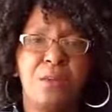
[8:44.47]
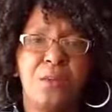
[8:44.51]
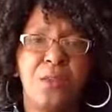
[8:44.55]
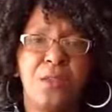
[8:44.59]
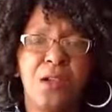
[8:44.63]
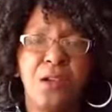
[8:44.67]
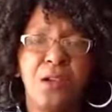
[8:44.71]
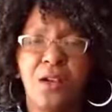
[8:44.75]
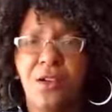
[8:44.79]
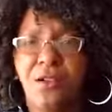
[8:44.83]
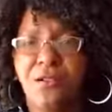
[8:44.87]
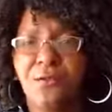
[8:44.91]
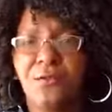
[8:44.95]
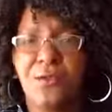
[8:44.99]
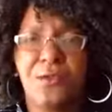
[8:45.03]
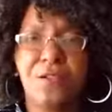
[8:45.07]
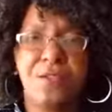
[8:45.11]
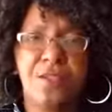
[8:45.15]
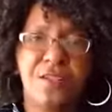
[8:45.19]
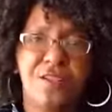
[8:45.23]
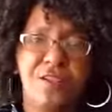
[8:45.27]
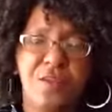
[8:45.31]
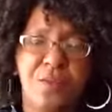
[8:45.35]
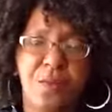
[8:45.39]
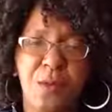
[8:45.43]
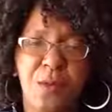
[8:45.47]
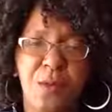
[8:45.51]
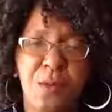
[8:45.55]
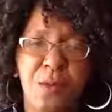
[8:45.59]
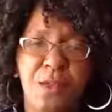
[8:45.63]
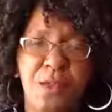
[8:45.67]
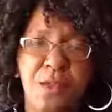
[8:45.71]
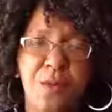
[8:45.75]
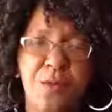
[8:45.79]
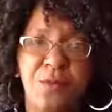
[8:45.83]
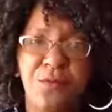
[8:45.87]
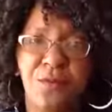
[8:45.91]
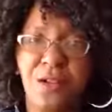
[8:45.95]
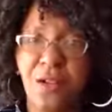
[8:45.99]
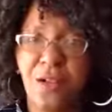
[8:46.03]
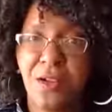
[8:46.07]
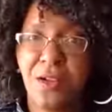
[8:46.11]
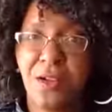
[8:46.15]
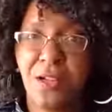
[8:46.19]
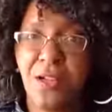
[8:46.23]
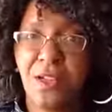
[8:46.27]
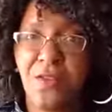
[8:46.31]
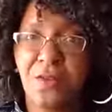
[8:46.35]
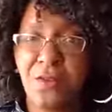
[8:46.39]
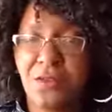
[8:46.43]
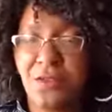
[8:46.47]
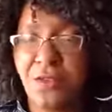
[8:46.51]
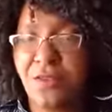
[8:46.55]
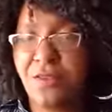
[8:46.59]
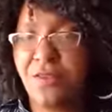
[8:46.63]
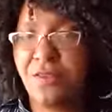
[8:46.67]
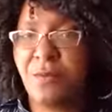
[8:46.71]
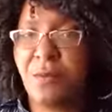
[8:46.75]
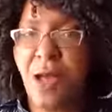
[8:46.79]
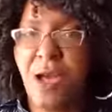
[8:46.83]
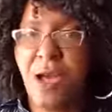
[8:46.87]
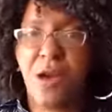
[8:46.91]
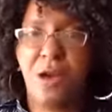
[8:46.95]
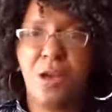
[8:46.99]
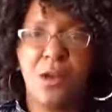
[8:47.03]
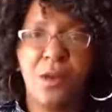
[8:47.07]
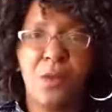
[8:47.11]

there are a few things that people get very confused about